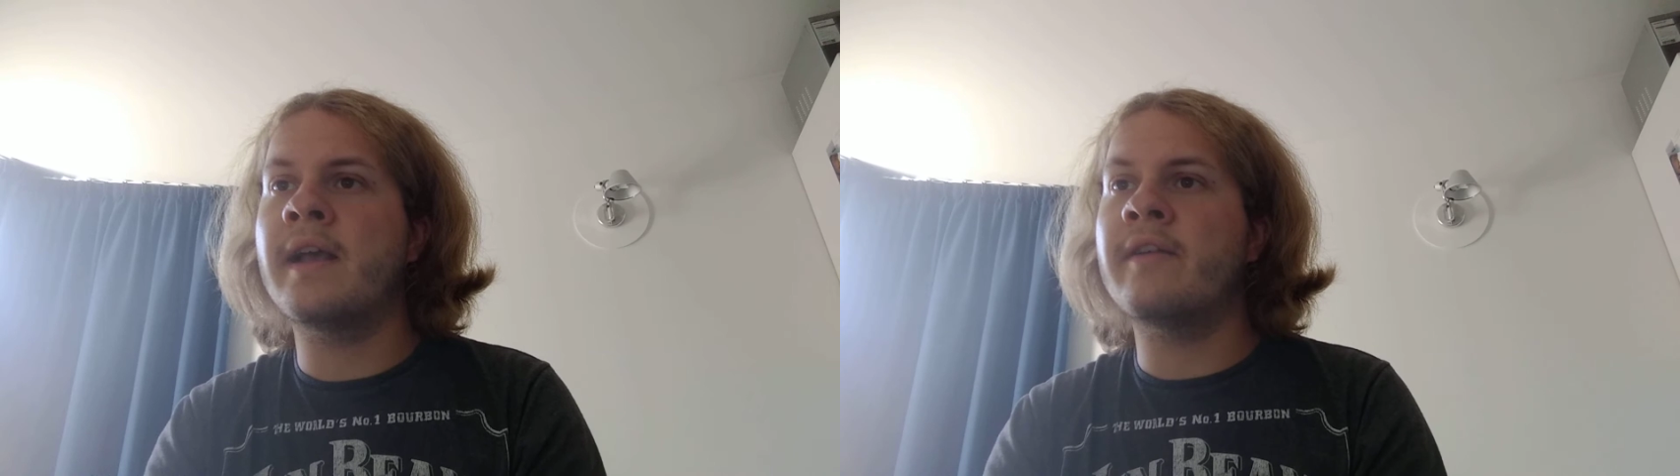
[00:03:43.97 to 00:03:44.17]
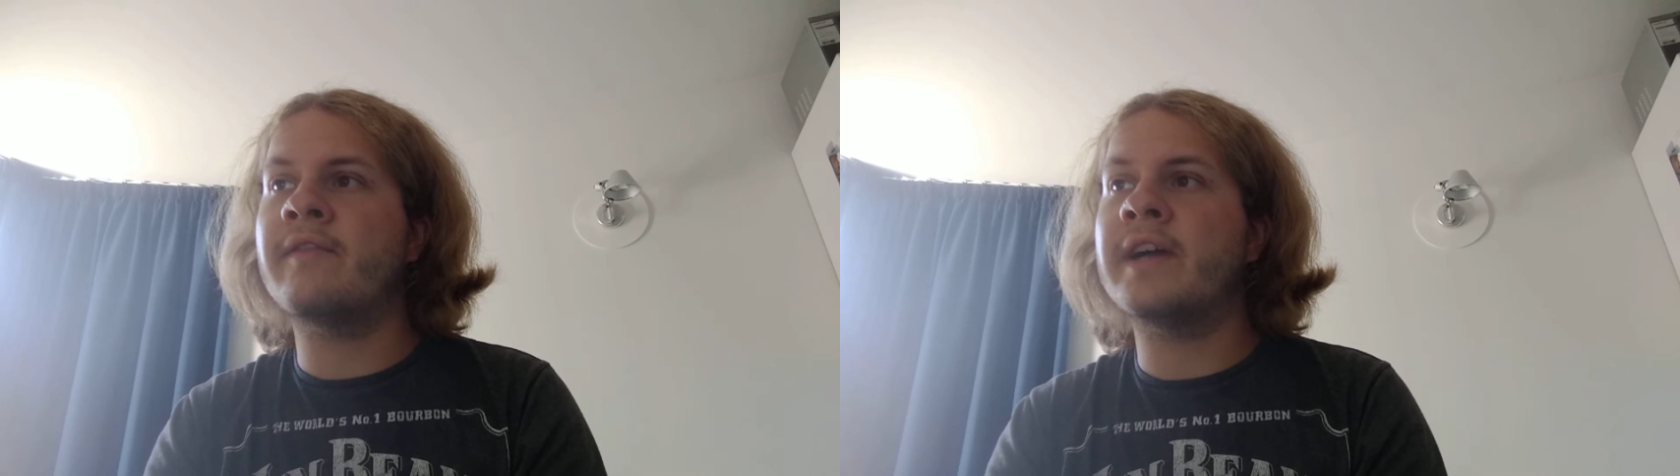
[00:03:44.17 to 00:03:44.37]

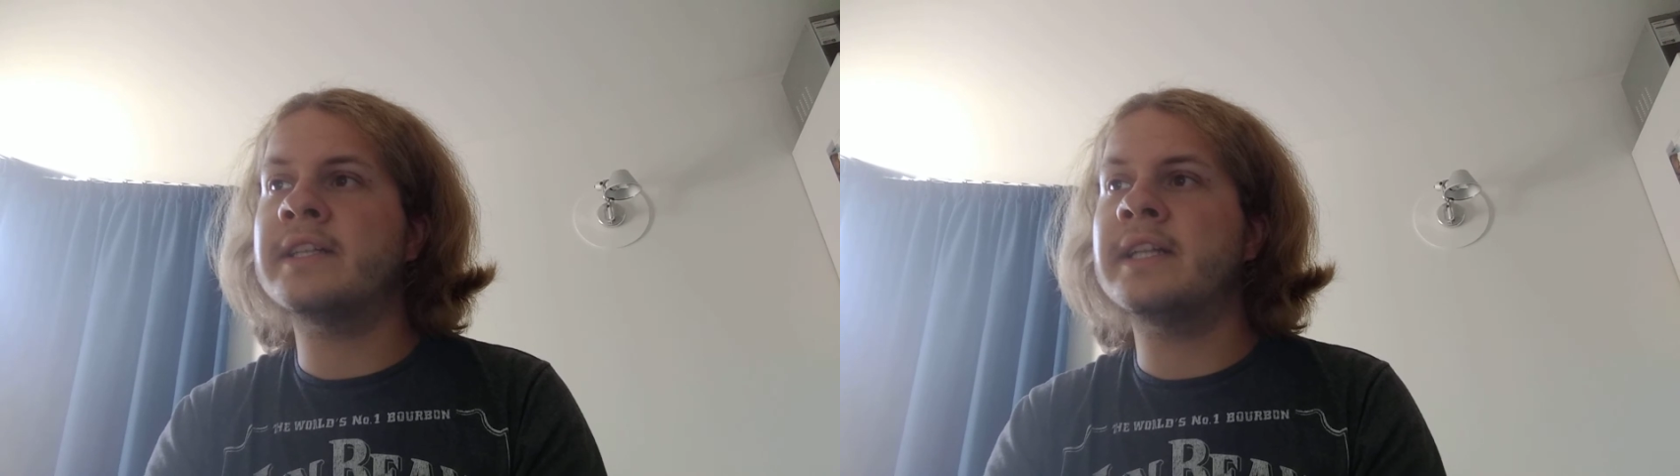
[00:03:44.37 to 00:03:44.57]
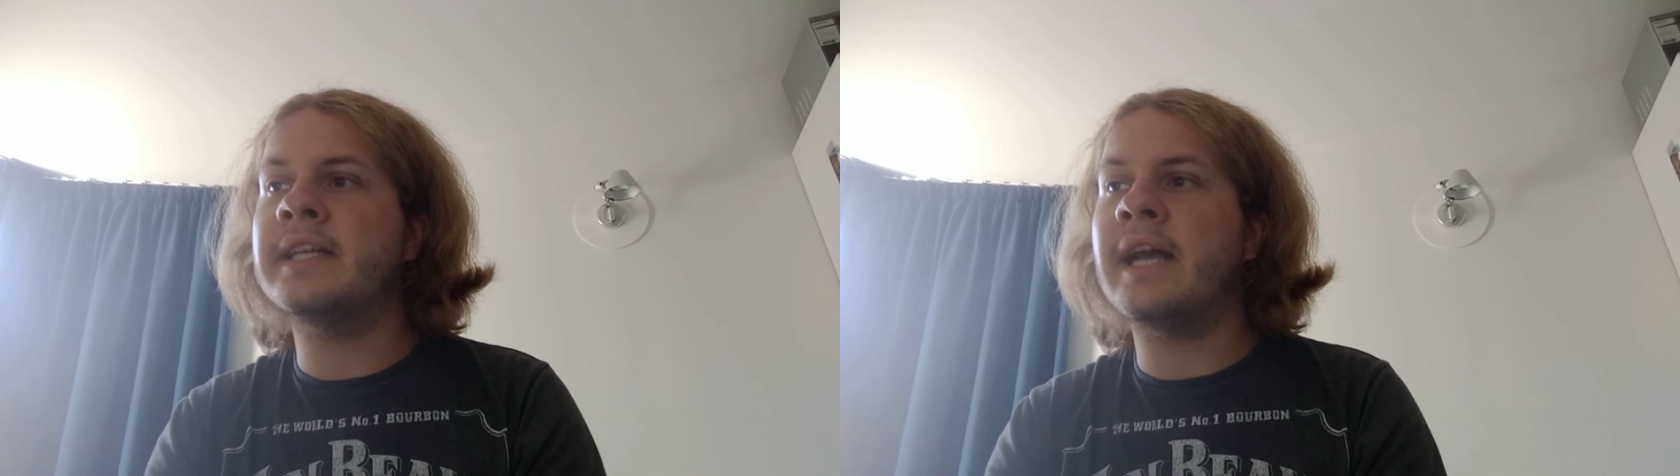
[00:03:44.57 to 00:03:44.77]

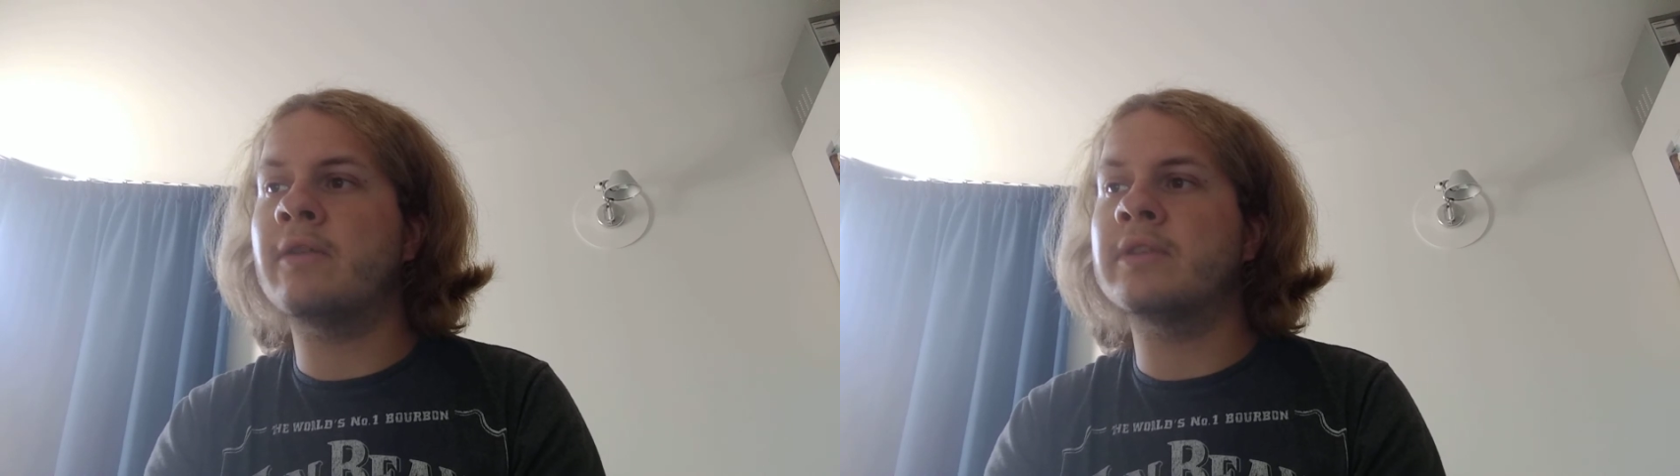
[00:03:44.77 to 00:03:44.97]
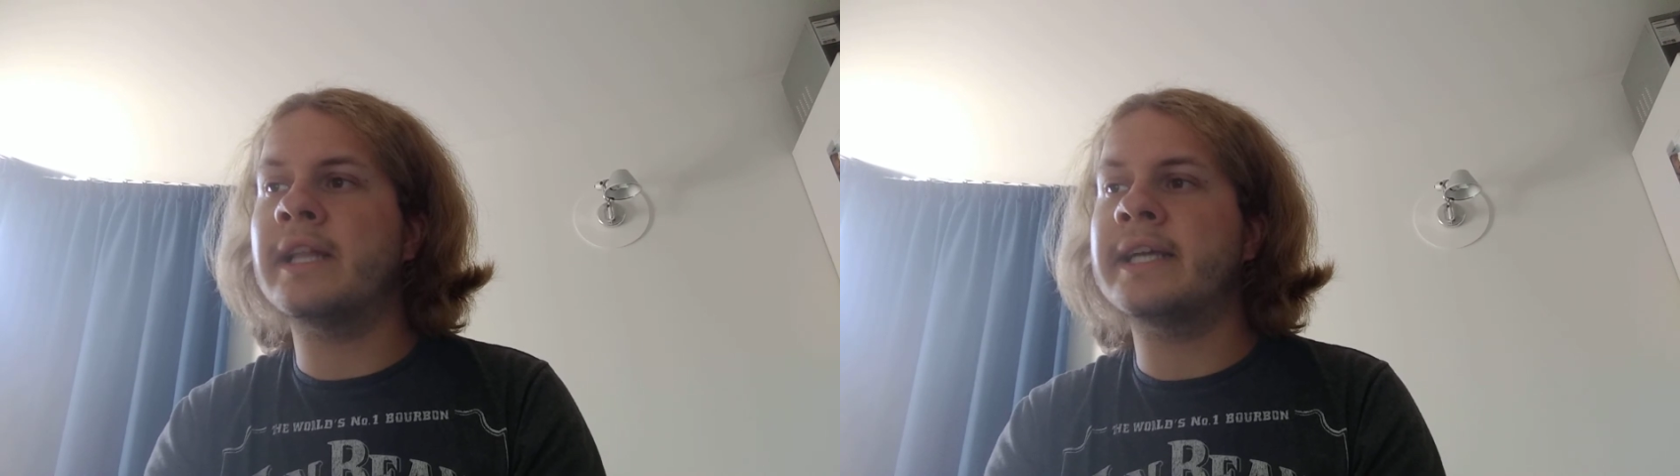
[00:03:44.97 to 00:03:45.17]
Finally,
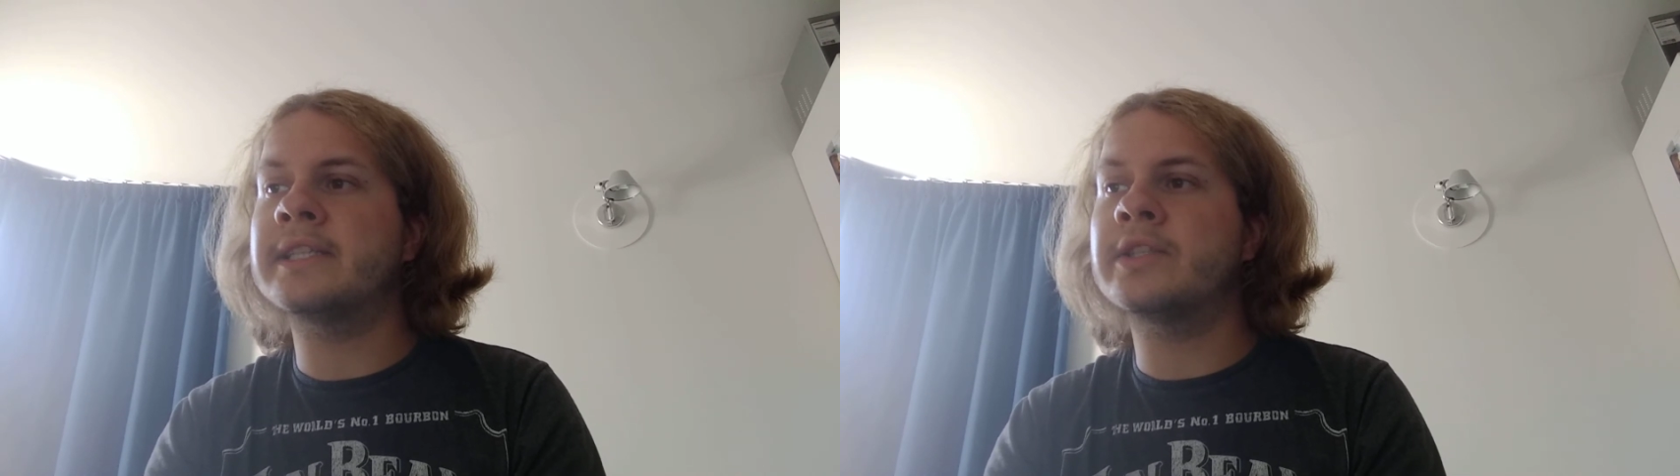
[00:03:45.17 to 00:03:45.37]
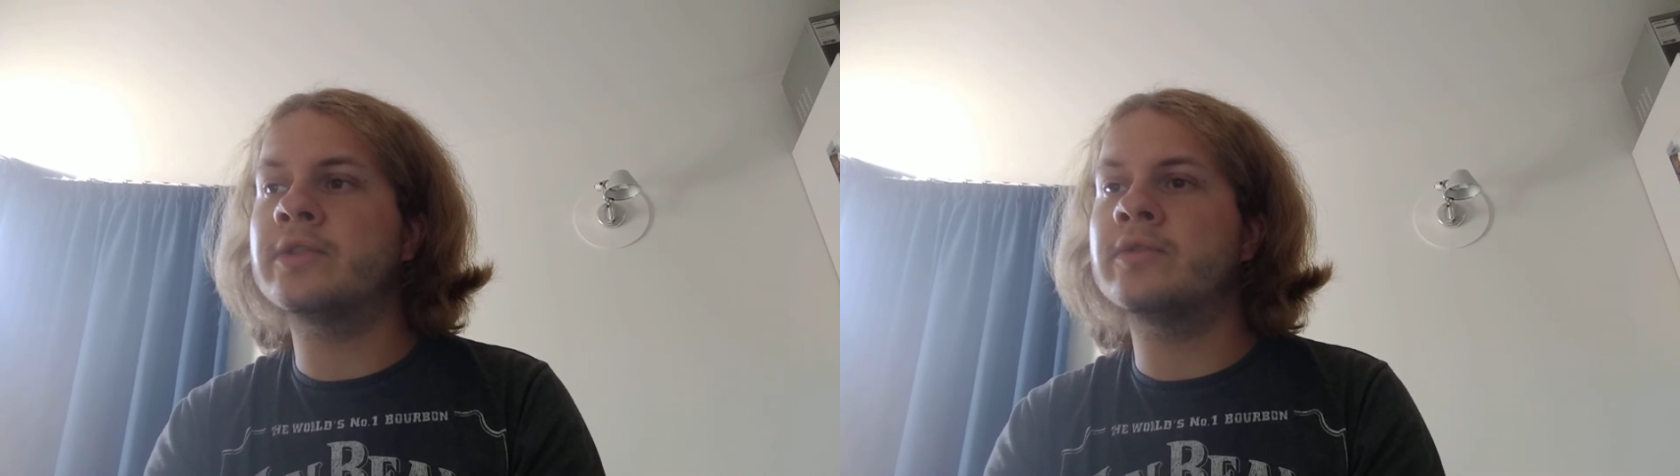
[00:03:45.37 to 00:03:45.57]
I would
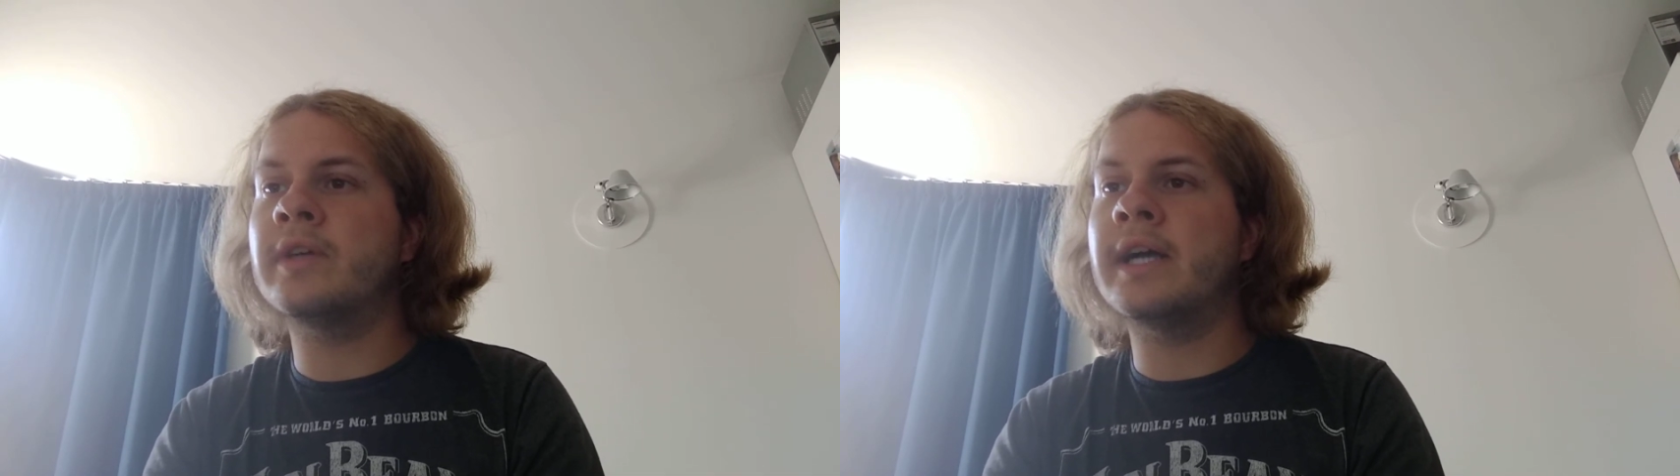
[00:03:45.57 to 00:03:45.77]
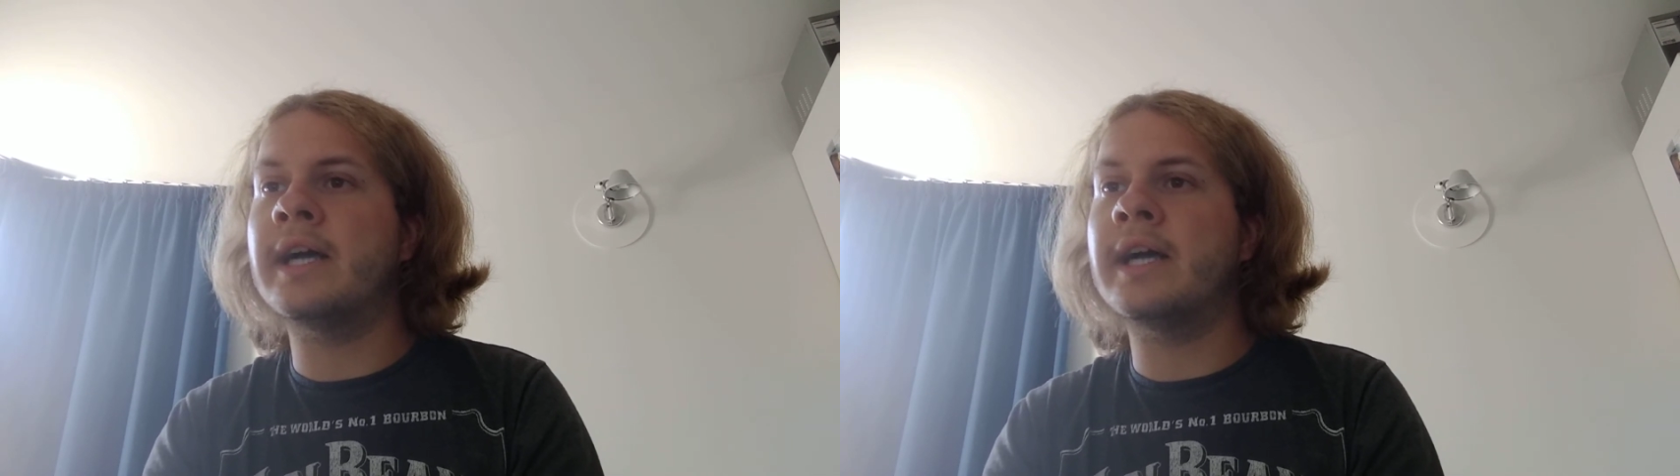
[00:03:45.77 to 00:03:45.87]
like to